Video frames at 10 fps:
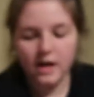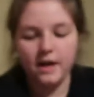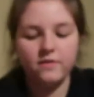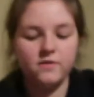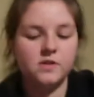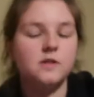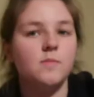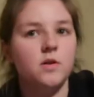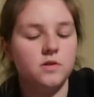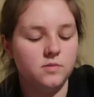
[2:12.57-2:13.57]
I haven't even
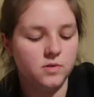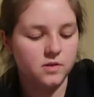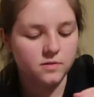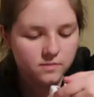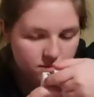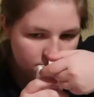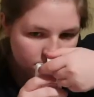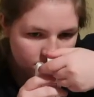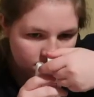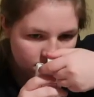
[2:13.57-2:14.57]
smelled it, but
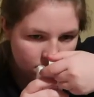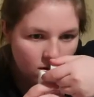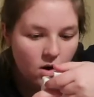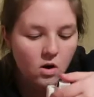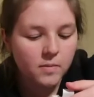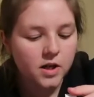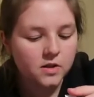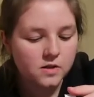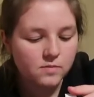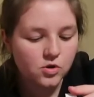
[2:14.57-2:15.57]
oh my
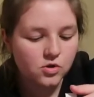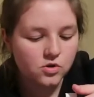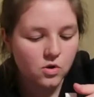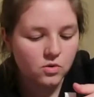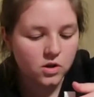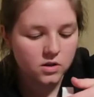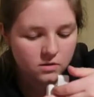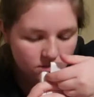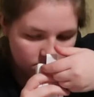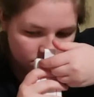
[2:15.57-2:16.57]
god, that smells so good.